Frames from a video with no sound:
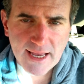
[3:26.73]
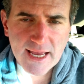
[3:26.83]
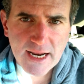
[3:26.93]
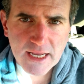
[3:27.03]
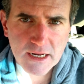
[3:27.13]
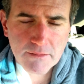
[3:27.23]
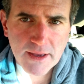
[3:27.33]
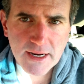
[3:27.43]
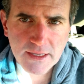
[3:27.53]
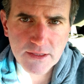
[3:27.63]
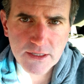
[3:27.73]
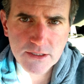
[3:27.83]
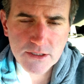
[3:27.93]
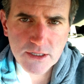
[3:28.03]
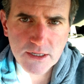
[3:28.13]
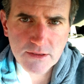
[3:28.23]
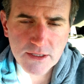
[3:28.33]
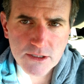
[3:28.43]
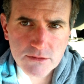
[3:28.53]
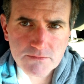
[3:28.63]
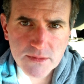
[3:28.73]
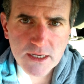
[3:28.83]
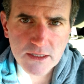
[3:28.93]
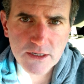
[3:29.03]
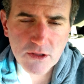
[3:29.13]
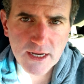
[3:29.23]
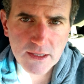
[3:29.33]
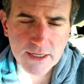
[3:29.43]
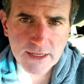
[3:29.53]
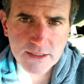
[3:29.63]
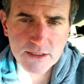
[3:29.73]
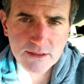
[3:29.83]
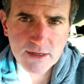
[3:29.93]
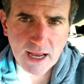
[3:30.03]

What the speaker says: aiding and abetting these illegal aliens.